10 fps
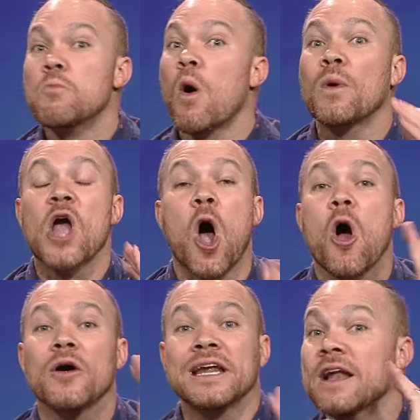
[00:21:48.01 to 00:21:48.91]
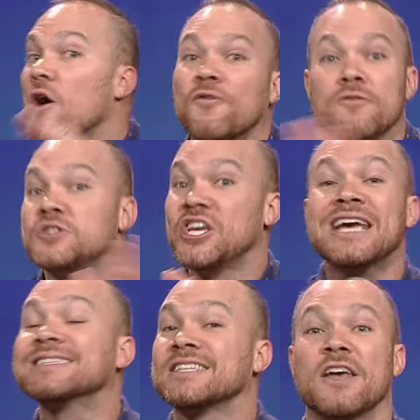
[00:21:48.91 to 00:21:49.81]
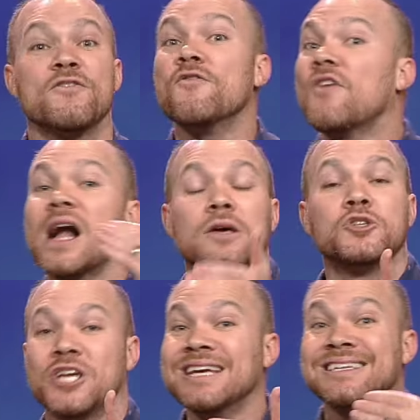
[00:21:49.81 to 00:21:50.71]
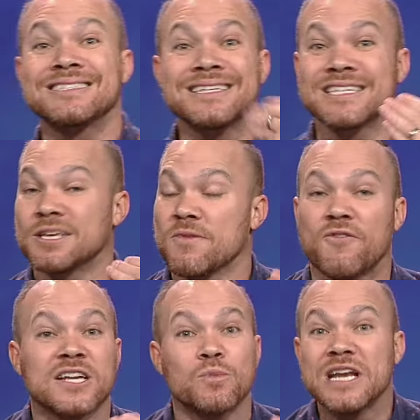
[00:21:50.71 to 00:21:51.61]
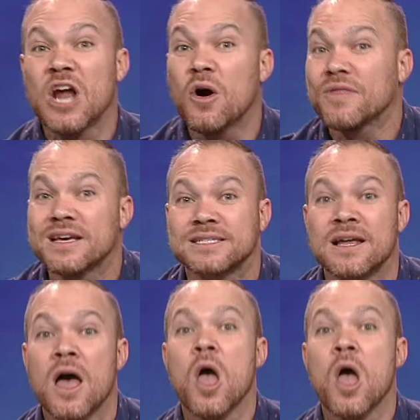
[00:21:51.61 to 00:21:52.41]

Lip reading: But we already know from Jesus, if you follow Jesus, listen to me, friends, we know this.